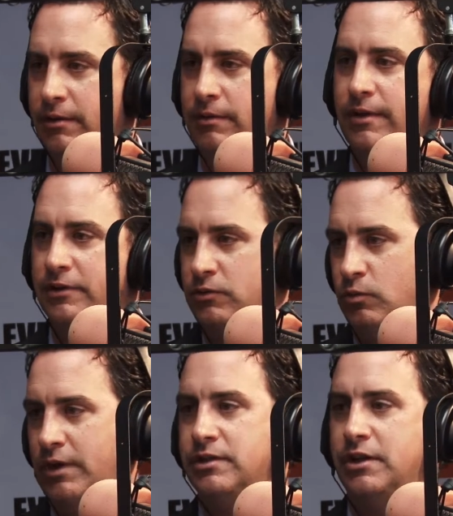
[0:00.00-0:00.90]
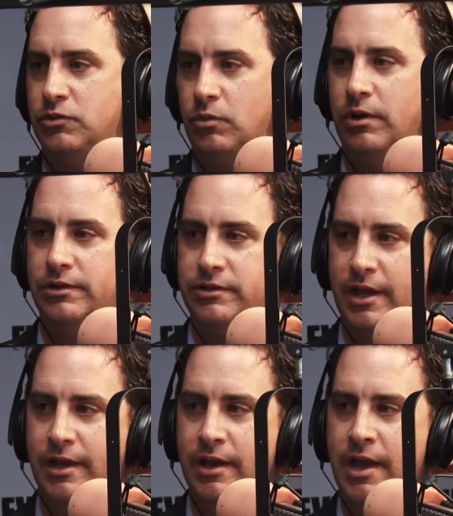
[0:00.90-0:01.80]
invest in residential real
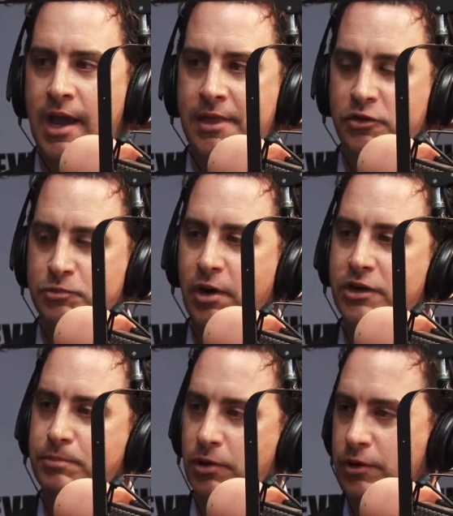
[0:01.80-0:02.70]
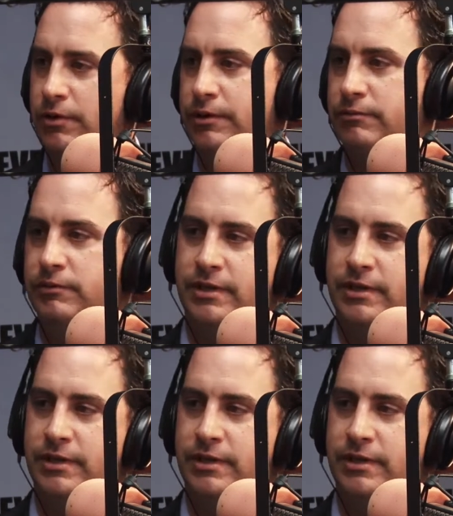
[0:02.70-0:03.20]
estate. Sure. And there's price per unit.